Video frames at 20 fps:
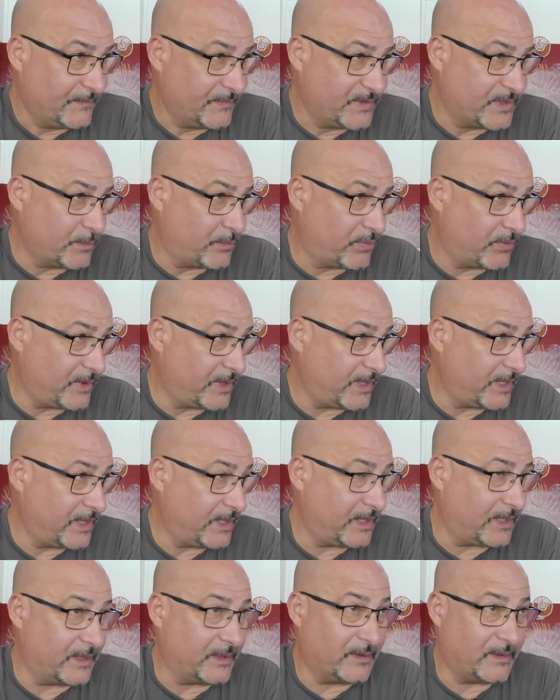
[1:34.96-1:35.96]

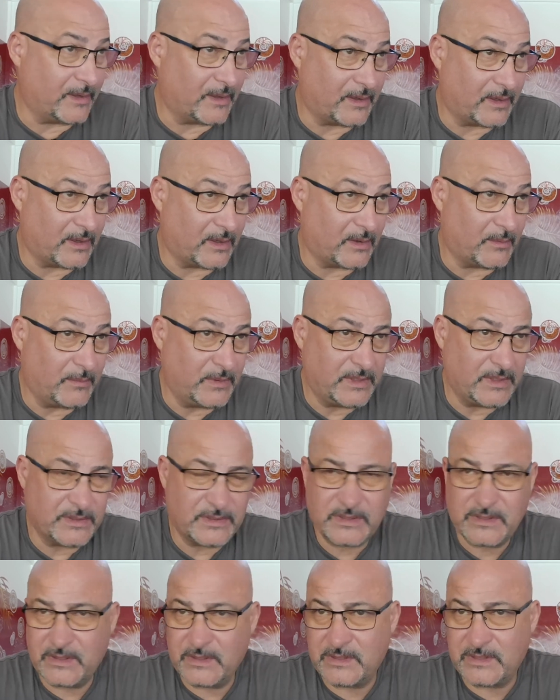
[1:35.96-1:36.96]
debris, and but
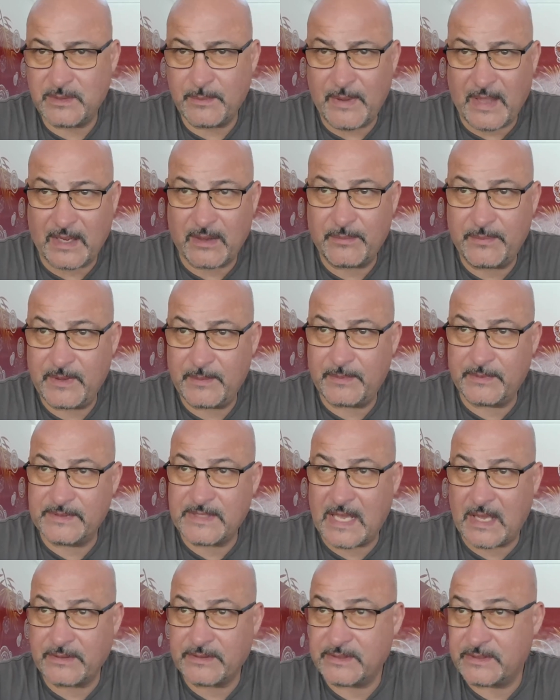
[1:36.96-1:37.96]
there's just the back of people's
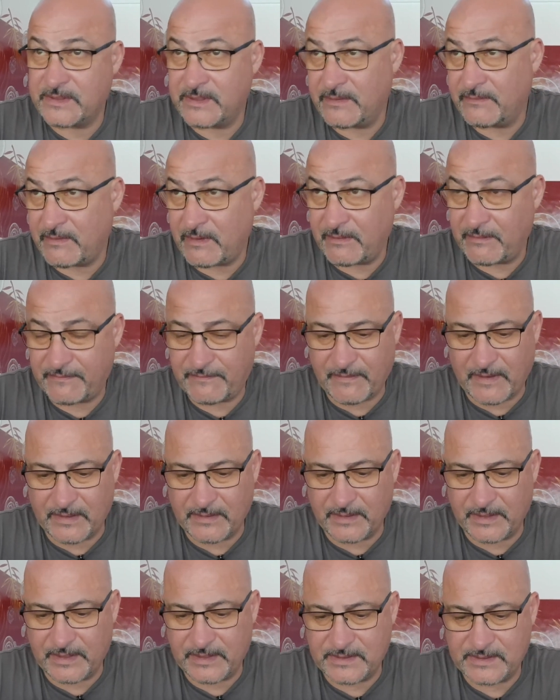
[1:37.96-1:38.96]
houses, and they're very
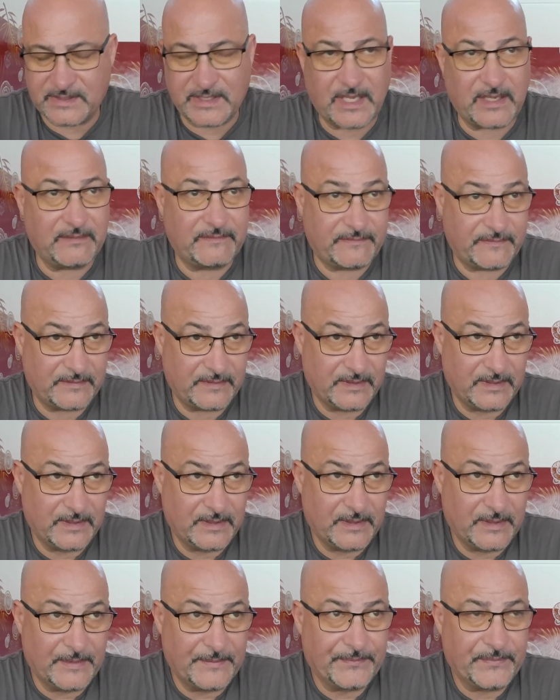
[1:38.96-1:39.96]
friendly. It's safe,
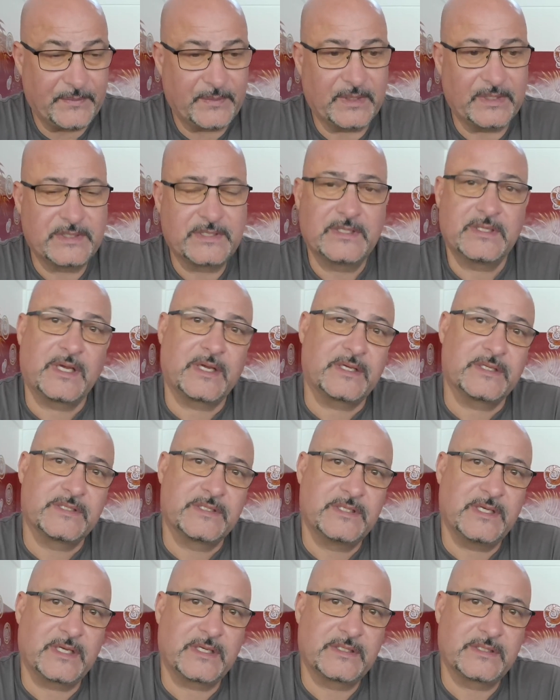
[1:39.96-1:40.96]
but it's like a
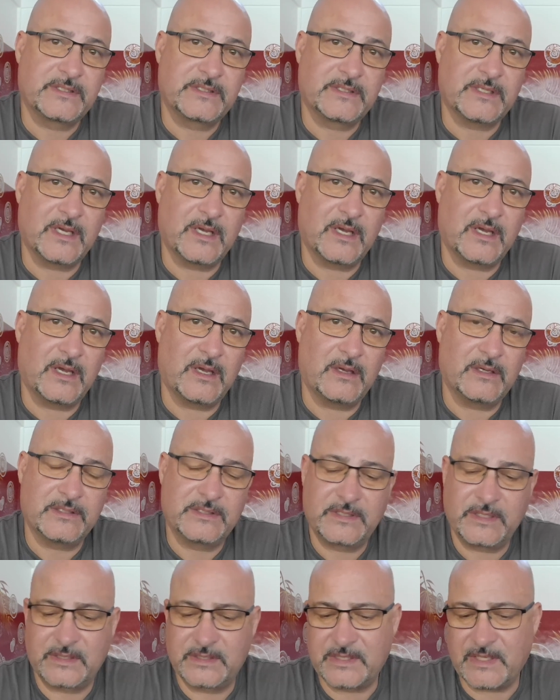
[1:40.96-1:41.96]
six,
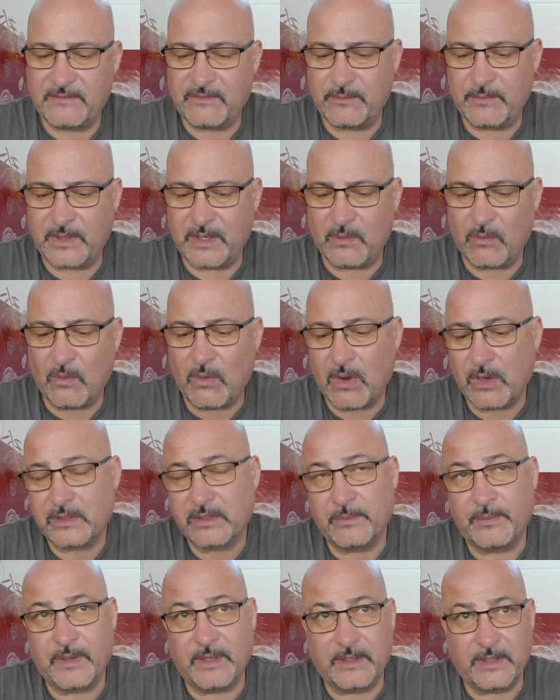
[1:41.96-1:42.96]
7 minute walk,
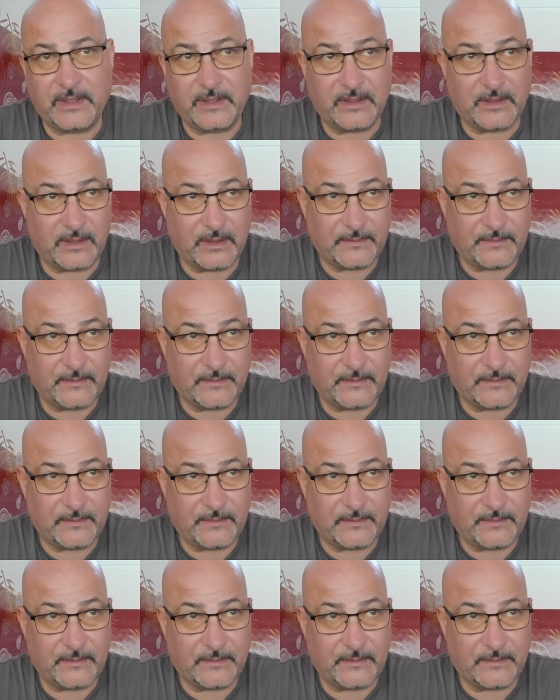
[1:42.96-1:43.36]
depending